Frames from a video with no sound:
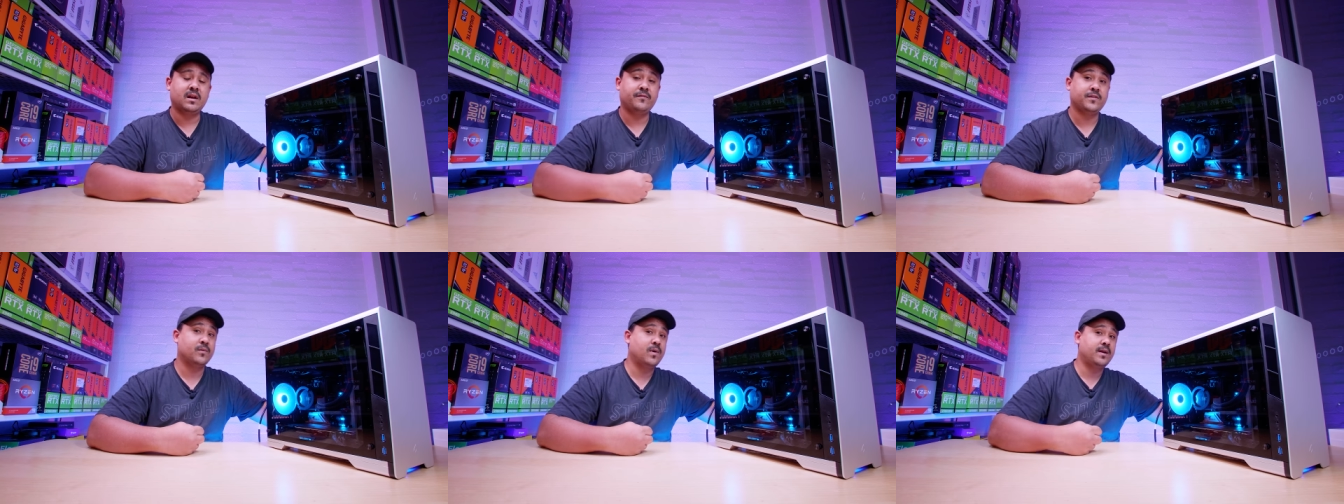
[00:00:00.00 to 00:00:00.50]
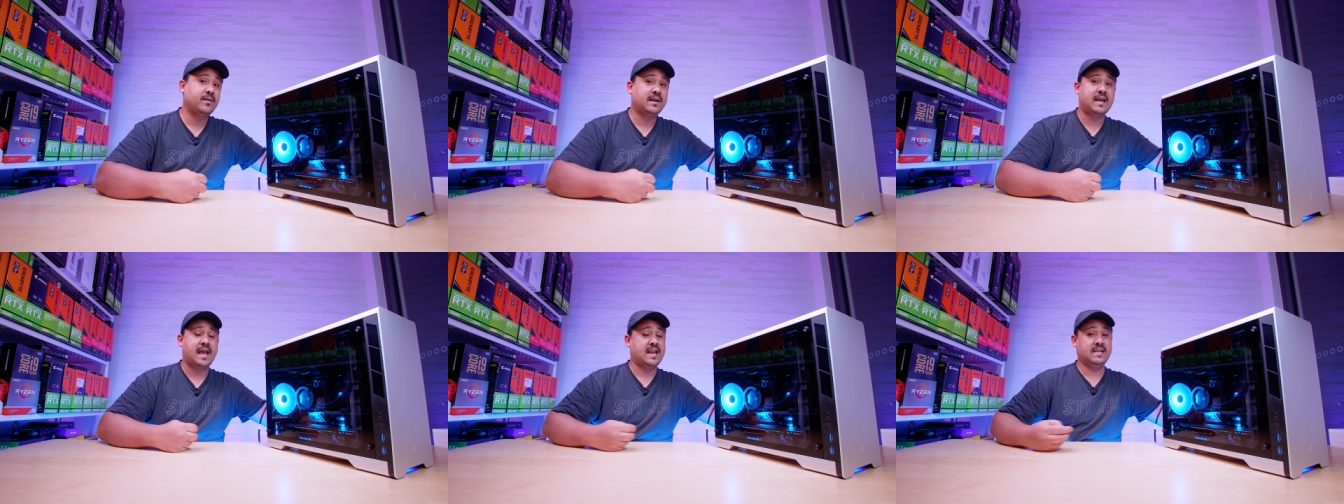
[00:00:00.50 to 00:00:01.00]
If you're
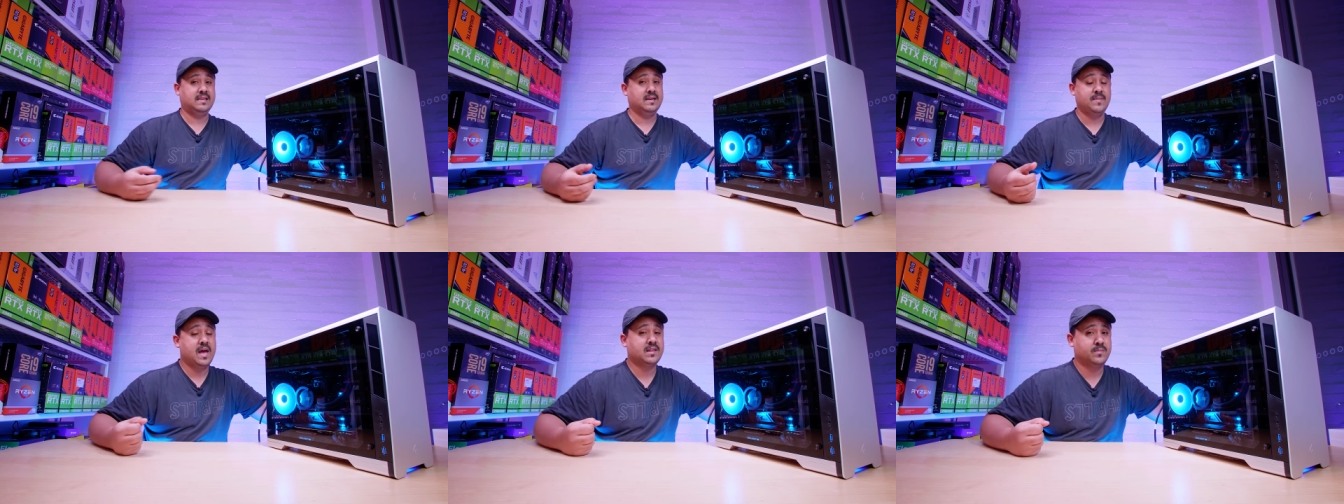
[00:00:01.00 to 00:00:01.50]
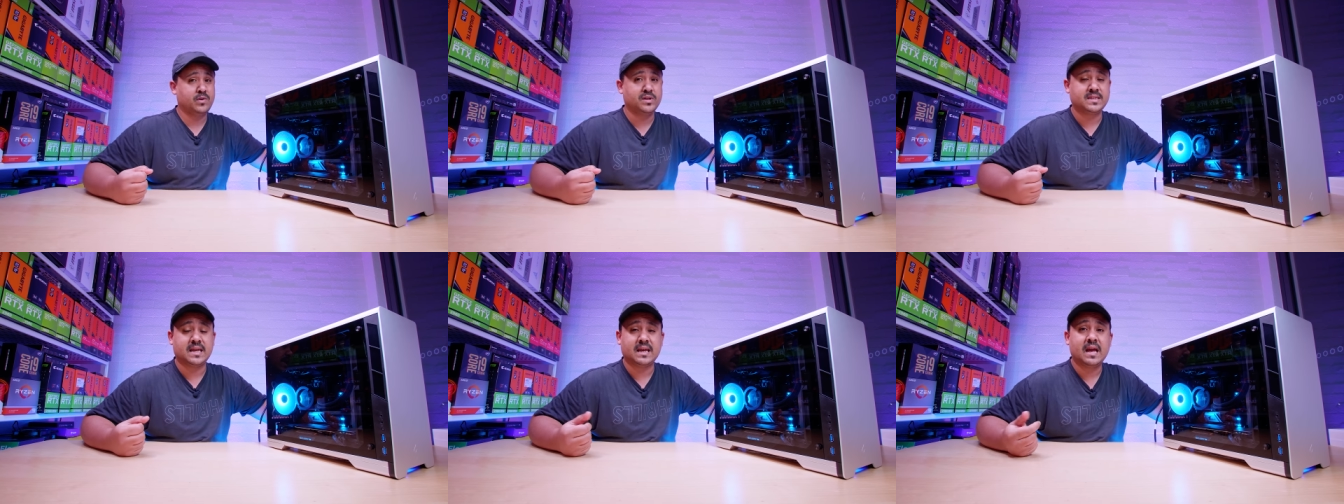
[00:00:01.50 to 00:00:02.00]
wondering anything about the
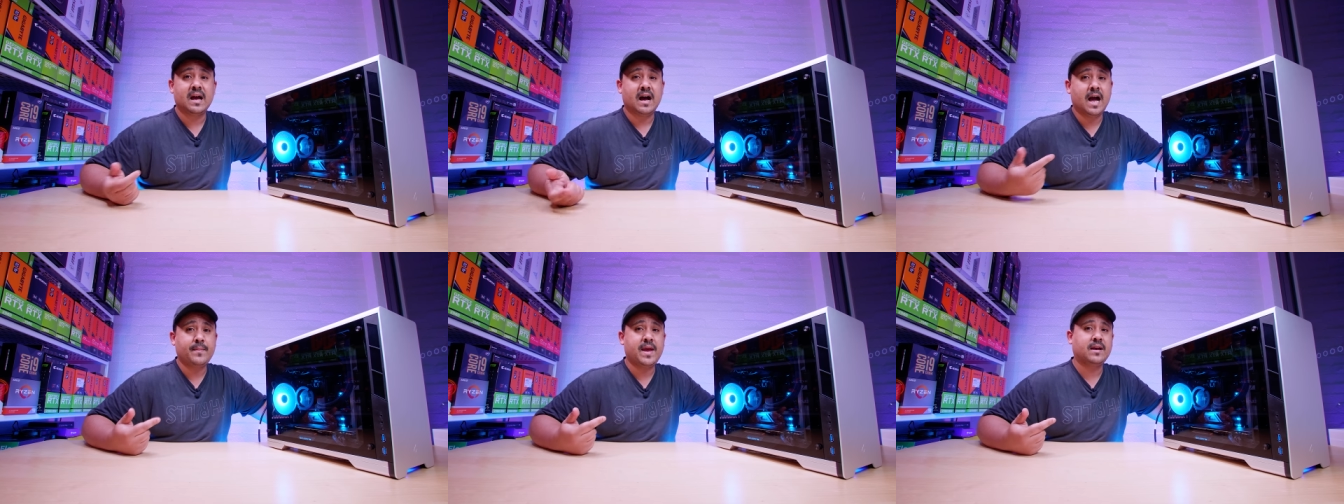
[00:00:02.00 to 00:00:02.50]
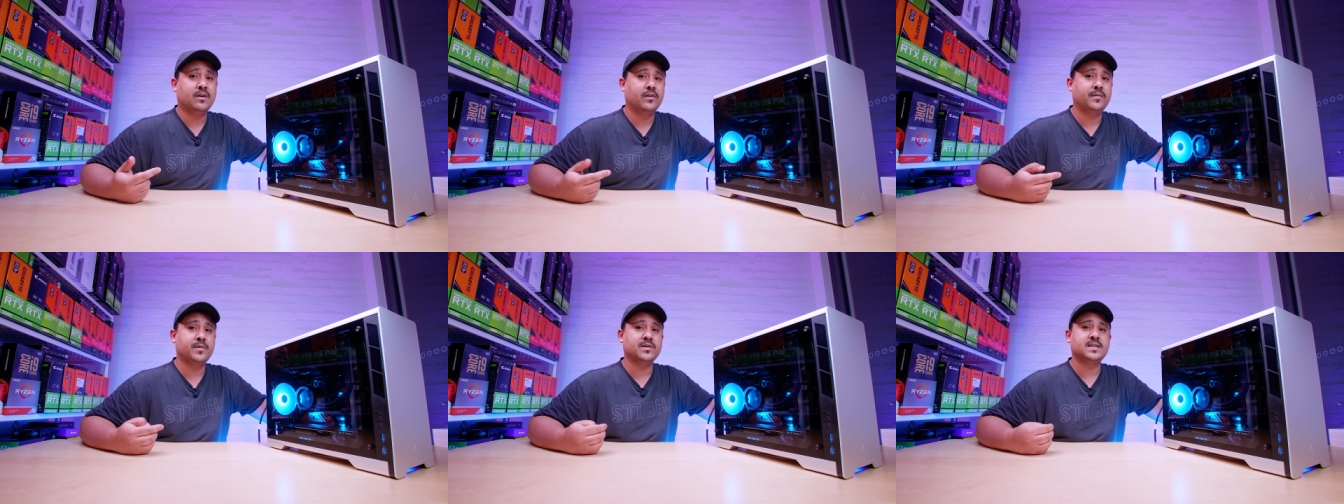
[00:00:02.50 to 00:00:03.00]
music, I make all
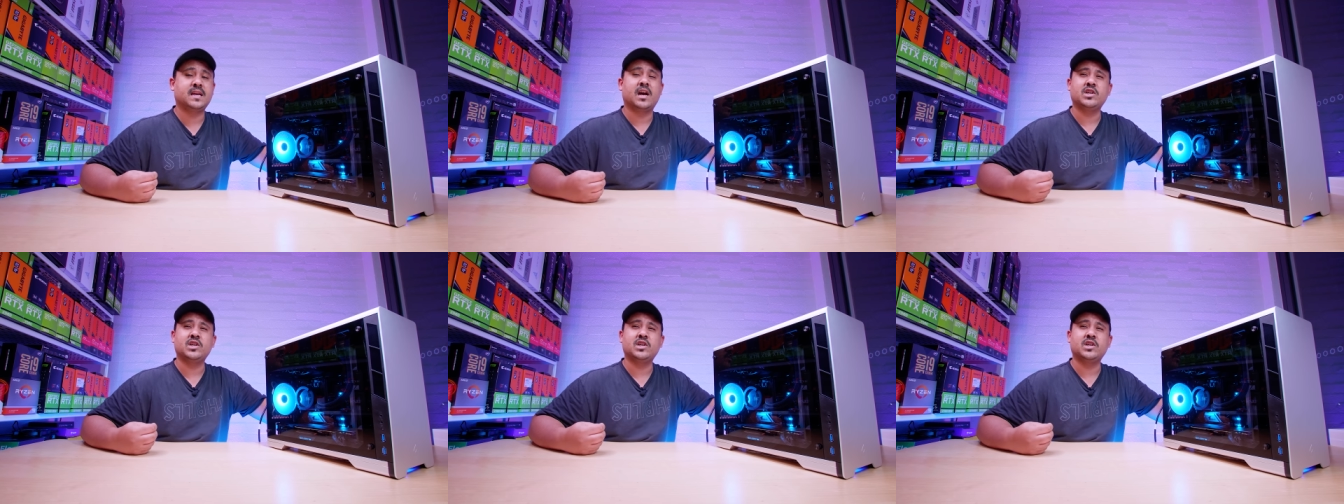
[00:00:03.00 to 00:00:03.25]
the music.